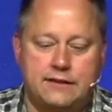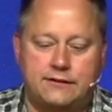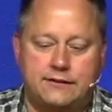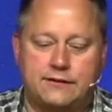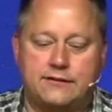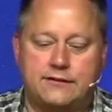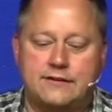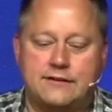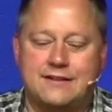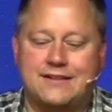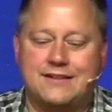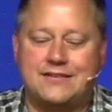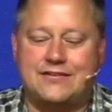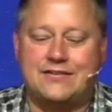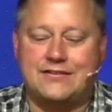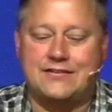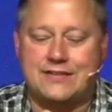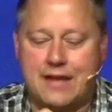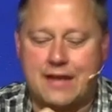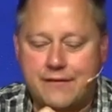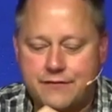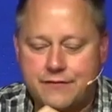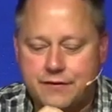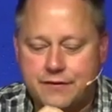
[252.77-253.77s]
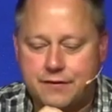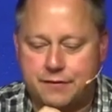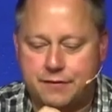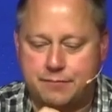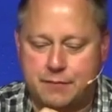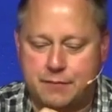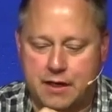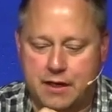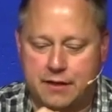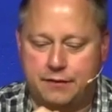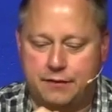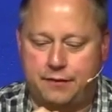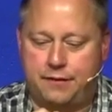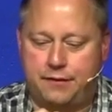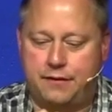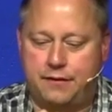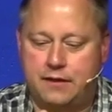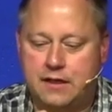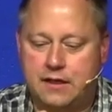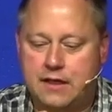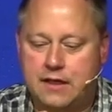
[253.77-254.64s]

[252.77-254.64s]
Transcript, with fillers: says, in the seventh month,